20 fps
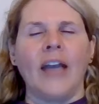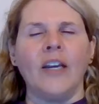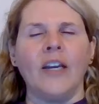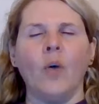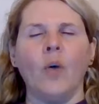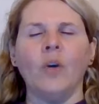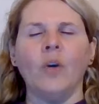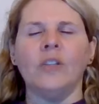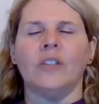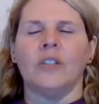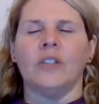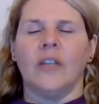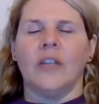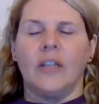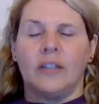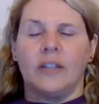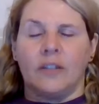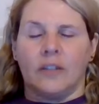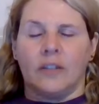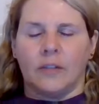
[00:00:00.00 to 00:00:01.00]
know
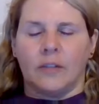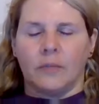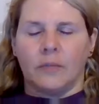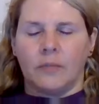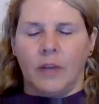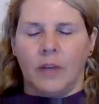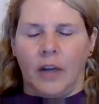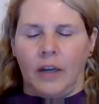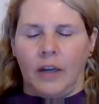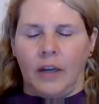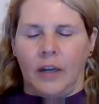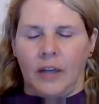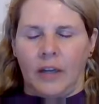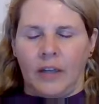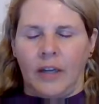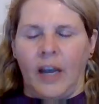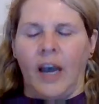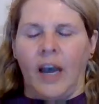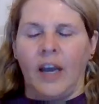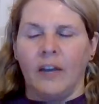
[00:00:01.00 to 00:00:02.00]
it's
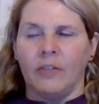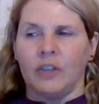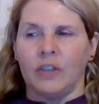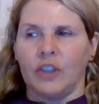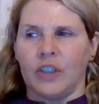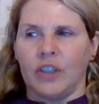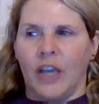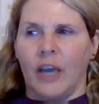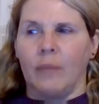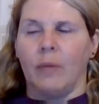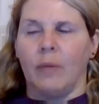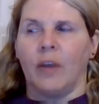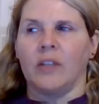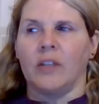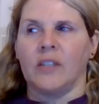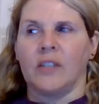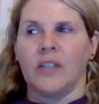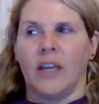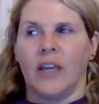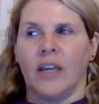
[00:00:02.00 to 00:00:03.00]
kind of a shame because
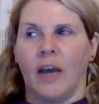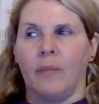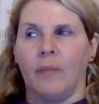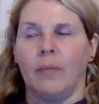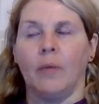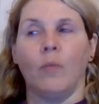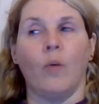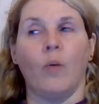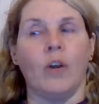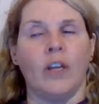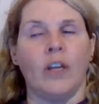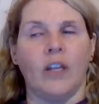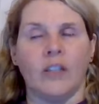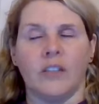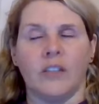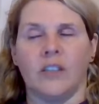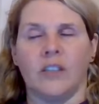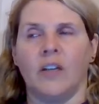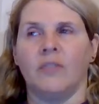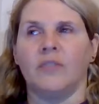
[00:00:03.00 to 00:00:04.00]
it's like I've been wanting to
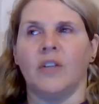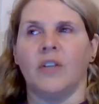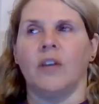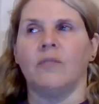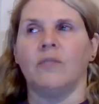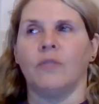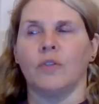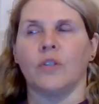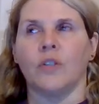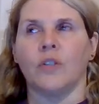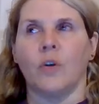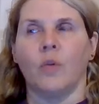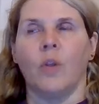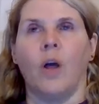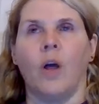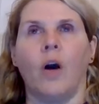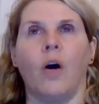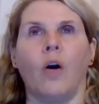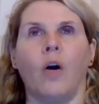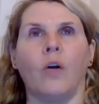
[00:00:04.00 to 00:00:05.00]
get stuff done for so
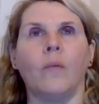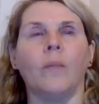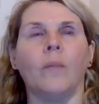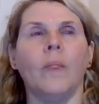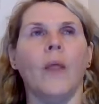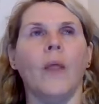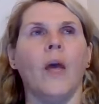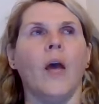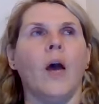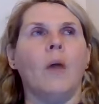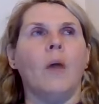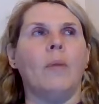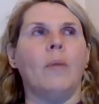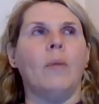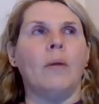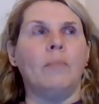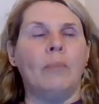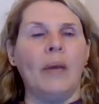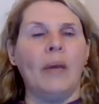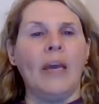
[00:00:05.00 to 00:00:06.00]
long.
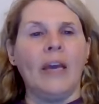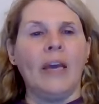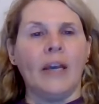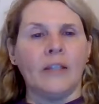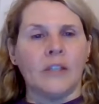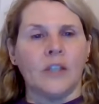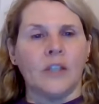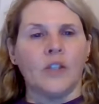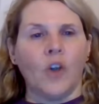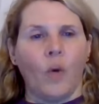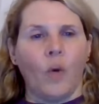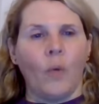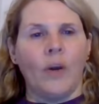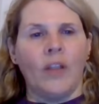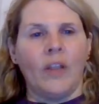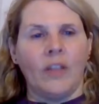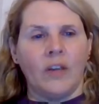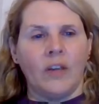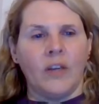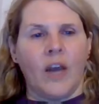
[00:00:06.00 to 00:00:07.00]
But being as it's
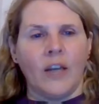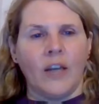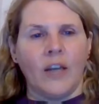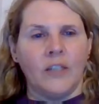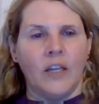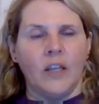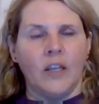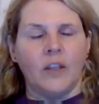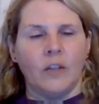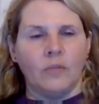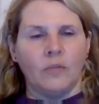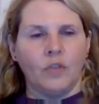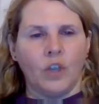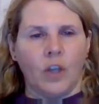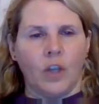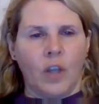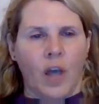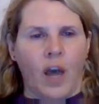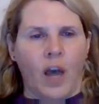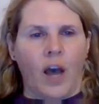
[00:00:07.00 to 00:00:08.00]
already the 19th of
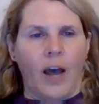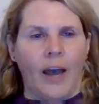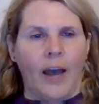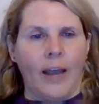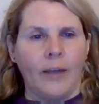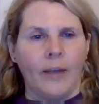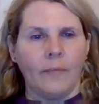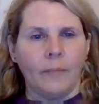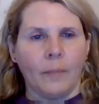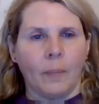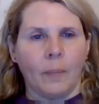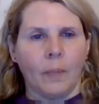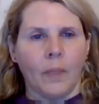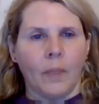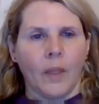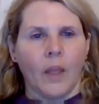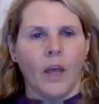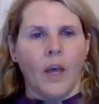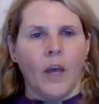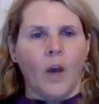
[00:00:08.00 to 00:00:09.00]
July,
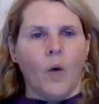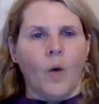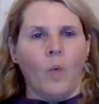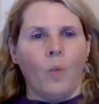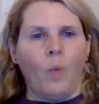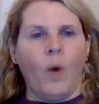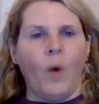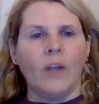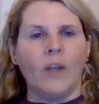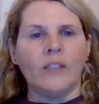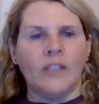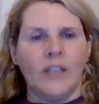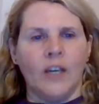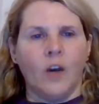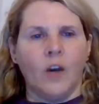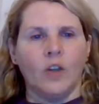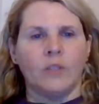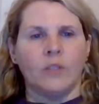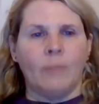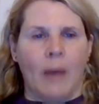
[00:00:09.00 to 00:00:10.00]
once he
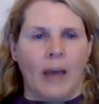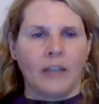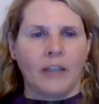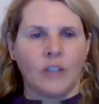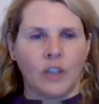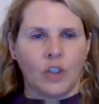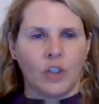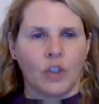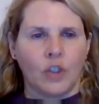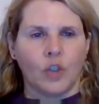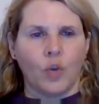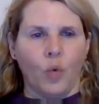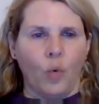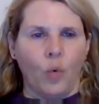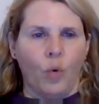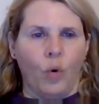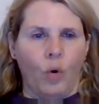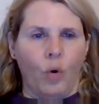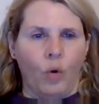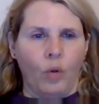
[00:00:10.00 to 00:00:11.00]
goes back to
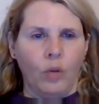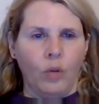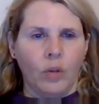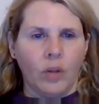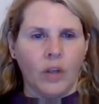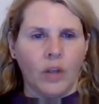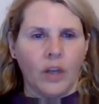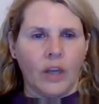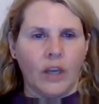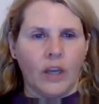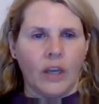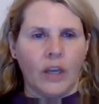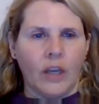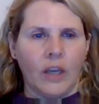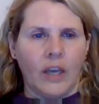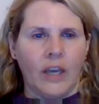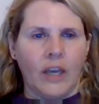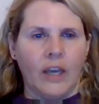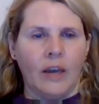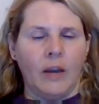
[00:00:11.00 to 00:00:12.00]
school,
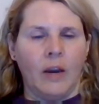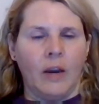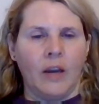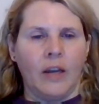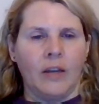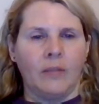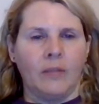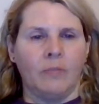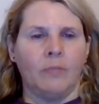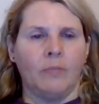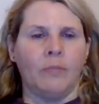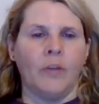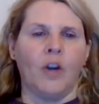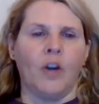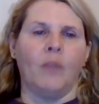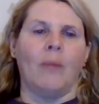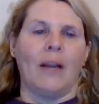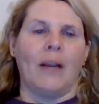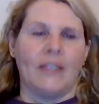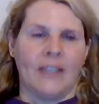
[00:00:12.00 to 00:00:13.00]
it,
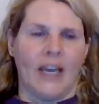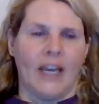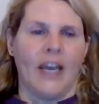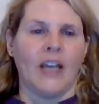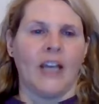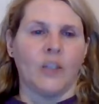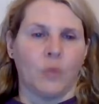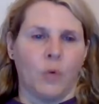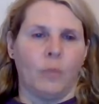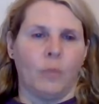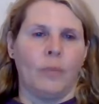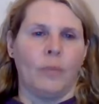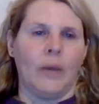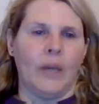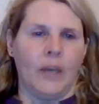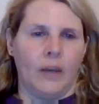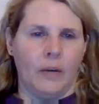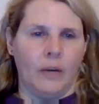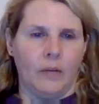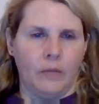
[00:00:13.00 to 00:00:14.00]
my days will
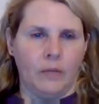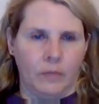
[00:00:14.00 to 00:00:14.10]
be